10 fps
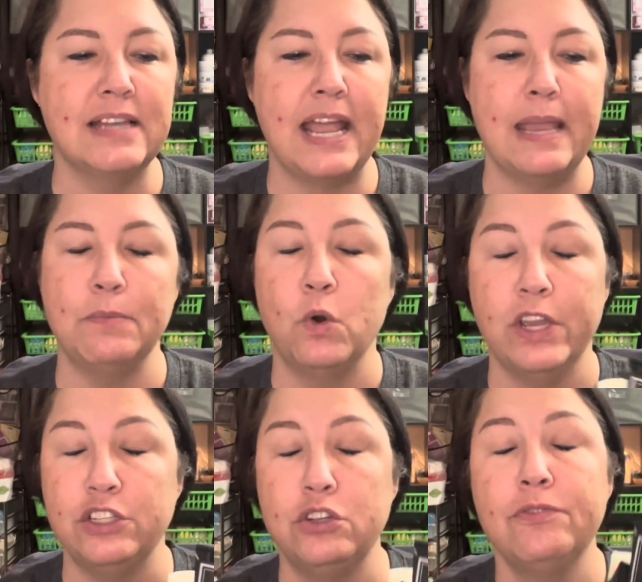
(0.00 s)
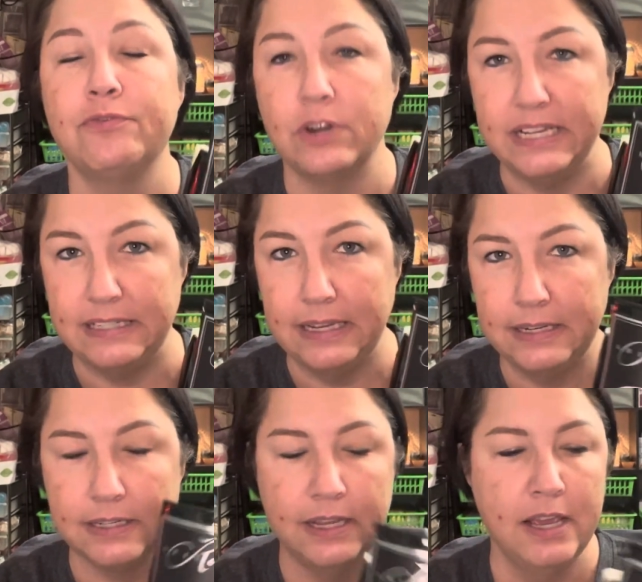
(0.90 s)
I am going to freeze it.